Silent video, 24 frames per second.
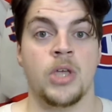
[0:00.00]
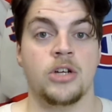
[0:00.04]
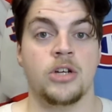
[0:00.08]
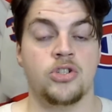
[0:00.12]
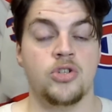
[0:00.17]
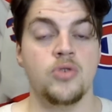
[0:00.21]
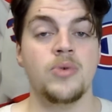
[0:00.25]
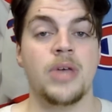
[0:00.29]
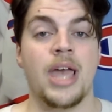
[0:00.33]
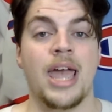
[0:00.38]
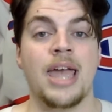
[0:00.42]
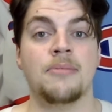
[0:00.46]

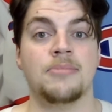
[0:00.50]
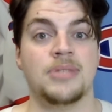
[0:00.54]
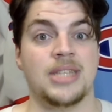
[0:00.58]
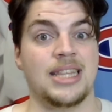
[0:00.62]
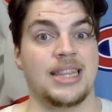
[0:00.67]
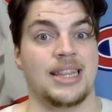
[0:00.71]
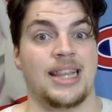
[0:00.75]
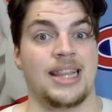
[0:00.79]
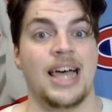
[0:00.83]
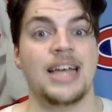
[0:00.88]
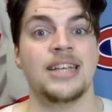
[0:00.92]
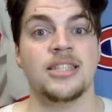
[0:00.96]
2 games in
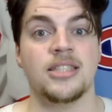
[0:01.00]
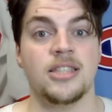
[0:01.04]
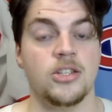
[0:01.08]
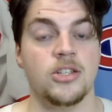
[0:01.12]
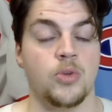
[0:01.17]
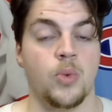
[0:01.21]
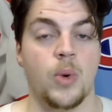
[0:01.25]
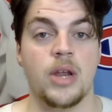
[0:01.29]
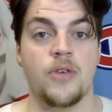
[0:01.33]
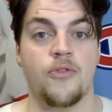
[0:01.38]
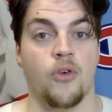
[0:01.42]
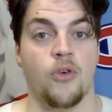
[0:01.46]
less than
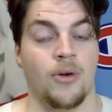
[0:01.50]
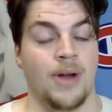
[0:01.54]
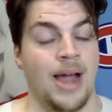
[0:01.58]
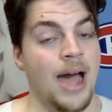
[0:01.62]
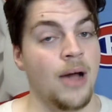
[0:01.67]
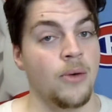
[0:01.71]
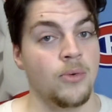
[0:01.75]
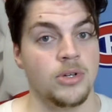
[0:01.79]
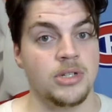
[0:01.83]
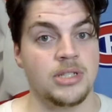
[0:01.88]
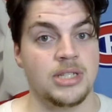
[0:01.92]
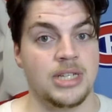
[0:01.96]
24
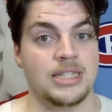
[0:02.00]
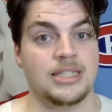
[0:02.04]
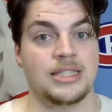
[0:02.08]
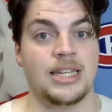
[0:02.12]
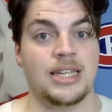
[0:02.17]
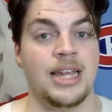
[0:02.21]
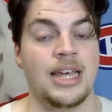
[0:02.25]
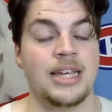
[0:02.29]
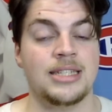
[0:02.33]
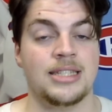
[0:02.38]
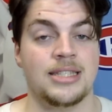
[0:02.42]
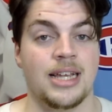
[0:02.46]
hours, because
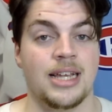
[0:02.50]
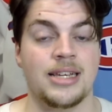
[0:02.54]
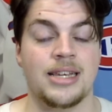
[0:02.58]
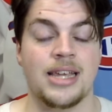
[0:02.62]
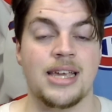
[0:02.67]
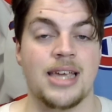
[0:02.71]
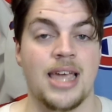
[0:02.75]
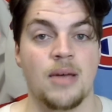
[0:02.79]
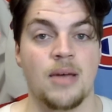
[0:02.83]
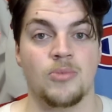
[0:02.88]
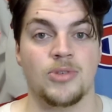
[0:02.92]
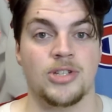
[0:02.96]
today's Sunday
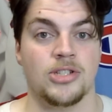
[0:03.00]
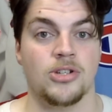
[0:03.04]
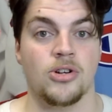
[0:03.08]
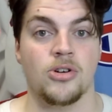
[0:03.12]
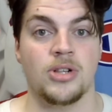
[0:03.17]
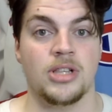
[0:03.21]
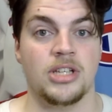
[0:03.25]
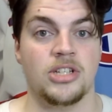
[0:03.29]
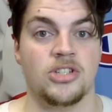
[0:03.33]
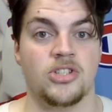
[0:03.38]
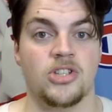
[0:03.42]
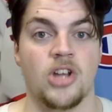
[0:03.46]
game was an
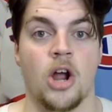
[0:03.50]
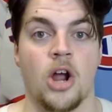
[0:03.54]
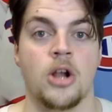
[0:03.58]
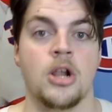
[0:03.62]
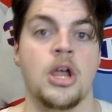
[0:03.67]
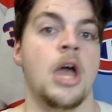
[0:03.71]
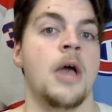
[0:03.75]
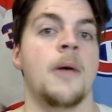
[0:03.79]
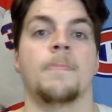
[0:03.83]
early start,